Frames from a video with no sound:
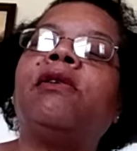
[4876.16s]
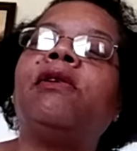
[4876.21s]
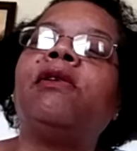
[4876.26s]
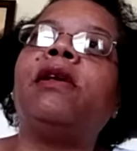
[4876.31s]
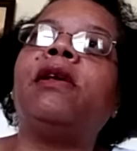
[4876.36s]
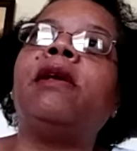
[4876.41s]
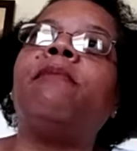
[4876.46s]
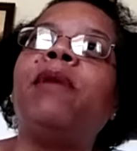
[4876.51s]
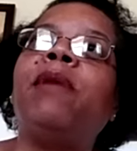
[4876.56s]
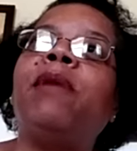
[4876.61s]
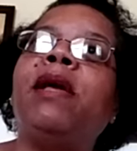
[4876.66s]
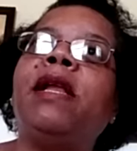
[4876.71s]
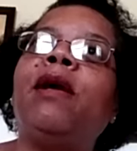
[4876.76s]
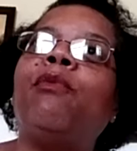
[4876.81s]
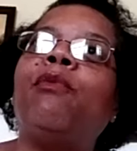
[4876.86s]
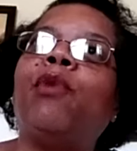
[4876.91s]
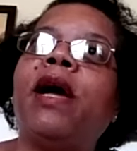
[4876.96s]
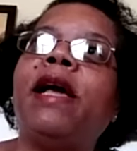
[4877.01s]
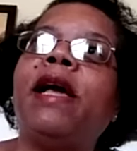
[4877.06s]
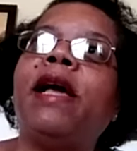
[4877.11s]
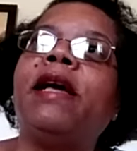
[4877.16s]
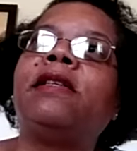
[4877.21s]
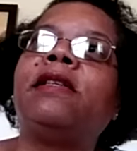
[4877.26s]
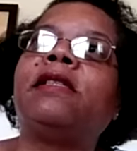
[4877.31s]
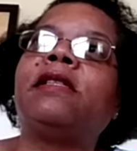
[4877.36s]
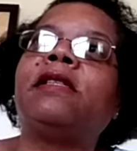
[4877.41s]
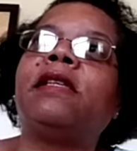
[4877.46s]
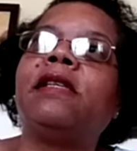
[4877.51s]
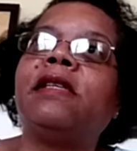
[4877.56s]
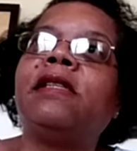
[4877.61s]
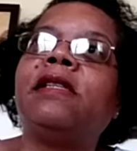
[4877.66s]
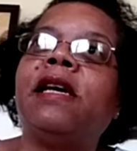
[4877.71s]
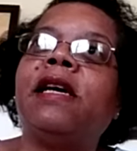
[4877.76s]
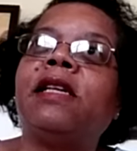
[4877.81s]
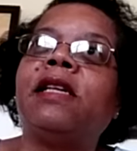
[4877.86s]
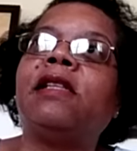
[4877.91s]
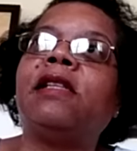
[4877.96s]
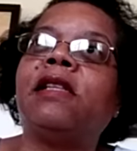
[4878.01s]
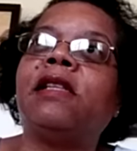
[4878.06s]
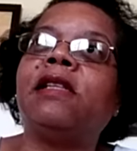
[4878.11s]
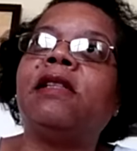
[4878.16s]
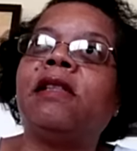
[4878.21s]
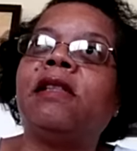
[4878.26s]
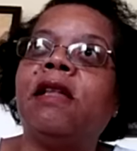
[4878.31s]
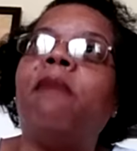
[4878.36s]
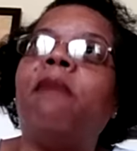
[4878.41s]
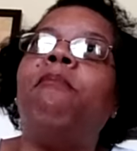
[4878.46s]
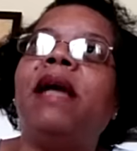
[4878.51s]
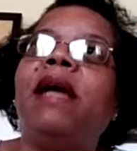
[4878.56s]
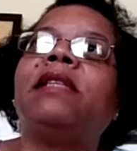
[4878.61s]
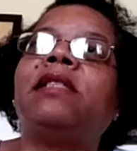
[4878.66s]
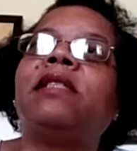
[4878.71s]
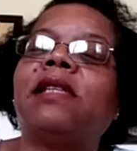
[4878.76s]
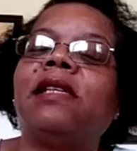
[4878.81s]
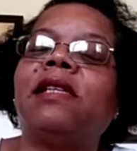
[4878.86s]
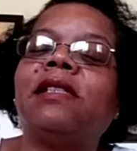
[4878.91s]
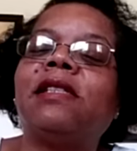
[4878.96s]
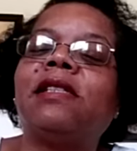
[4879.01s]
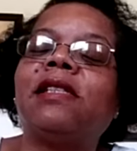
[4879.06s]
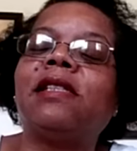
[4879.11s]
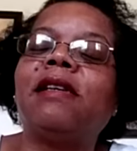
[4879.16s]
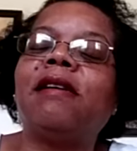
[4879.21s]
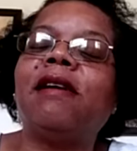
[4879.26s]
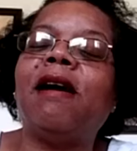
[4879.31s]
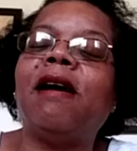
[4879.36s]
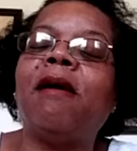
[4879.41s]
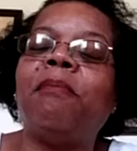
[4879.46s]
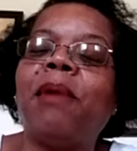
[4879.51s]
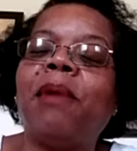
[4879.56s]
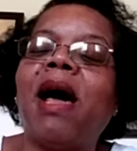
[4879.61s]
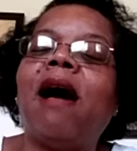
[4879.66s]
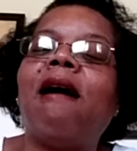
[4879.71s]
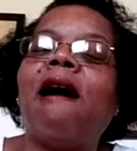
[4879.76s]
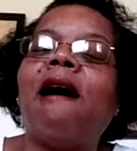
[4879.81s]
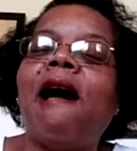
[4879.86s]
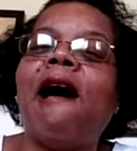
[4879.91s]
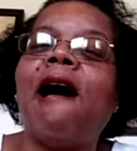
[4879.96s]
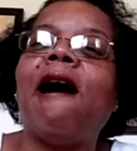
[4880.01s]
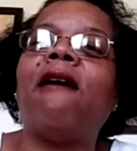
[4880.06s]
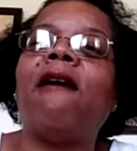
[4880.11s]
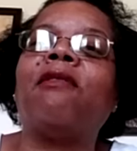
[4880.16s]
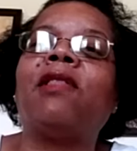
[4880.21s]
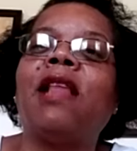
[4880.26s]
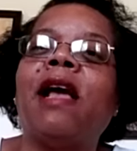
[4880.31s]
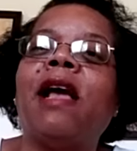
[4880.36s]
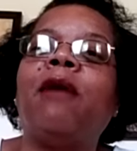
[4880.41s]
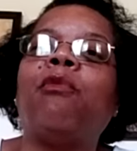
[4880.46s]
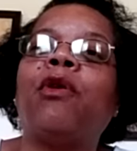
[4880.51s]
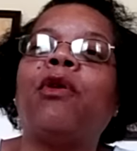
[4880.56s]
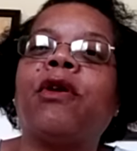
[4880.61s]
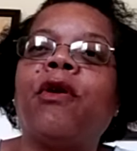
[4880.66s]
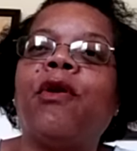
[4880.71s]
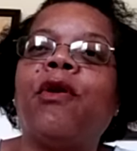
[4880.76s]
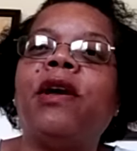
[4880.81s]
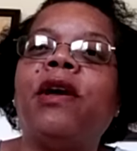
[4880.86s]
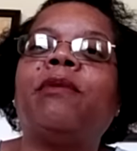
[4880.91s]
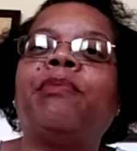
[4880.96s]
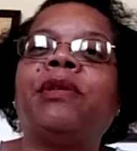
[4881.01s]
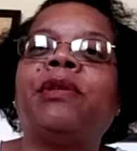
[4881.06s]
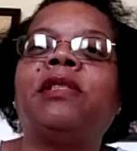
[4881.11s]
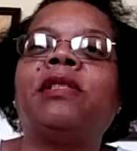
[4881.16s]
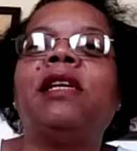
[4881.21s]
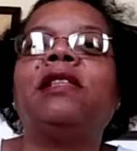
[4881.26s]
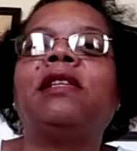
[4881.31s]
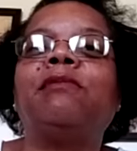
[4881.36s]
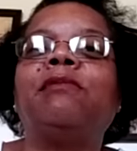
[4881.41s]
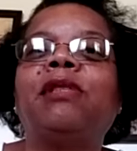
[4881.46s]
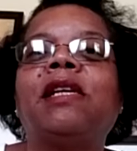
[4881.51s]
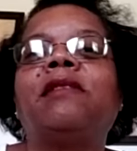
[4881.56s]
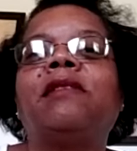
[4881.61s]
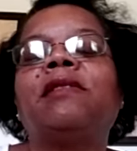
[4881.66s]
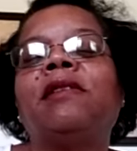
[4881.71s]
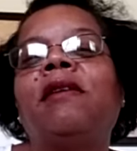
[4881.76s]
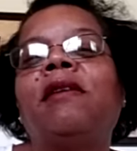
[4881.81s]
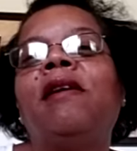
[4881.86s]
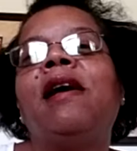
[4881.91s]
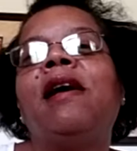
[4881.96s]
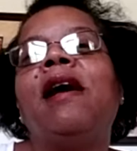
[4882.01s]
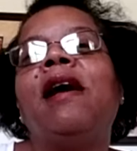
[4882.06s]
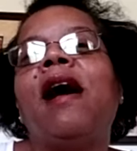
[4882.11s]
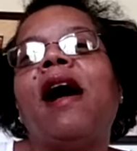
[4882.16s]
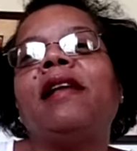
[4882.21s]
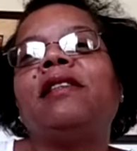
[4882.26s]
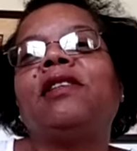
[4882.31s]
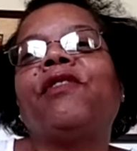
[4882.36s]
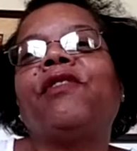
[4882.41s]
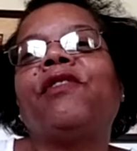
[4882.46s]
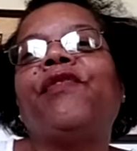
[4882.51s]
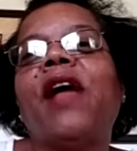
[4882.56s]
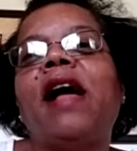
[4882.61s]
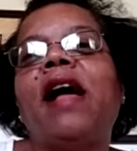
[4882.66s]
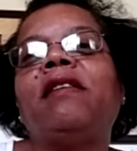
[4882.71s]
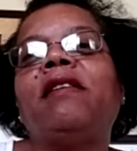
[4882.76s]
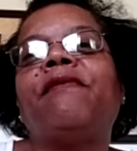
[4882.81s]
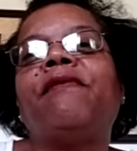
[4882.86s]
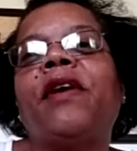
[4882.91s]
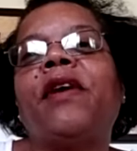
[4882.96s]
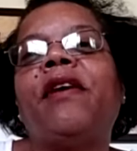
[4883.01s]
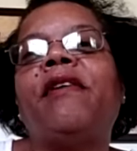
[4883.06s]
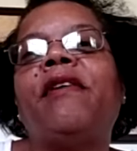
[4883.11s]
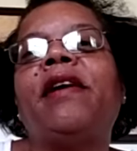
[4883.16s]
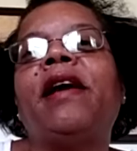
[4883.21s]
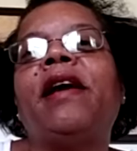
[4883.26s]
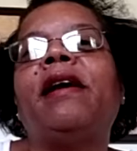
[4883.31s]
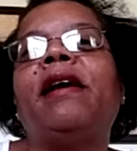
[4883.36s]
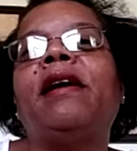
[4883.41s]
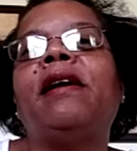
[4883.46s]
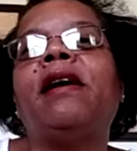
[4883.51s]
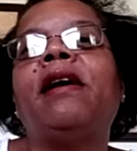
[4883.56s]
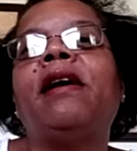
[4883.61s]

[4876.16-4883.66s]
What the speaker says: in many ways like the message about how they were going to present themselves. So I just found it very